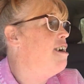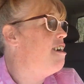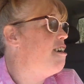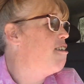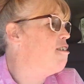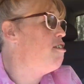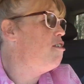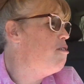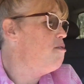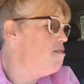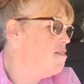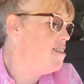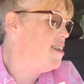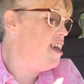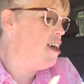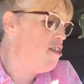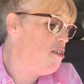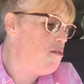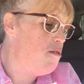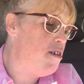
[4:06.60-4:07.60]
or who was
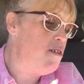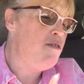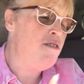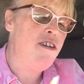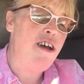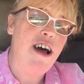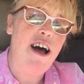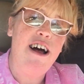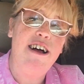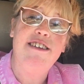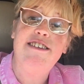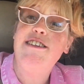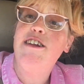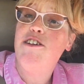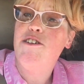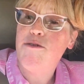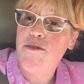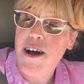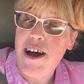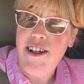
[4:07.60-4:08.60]
the other one? Uh,
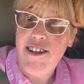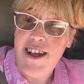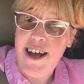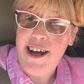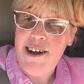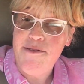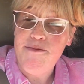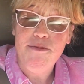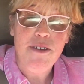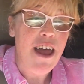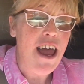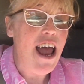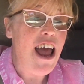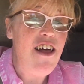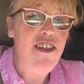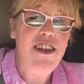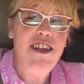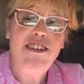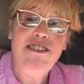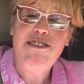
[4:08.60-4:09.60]
Cinderella.
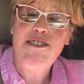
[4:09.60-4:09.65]
And then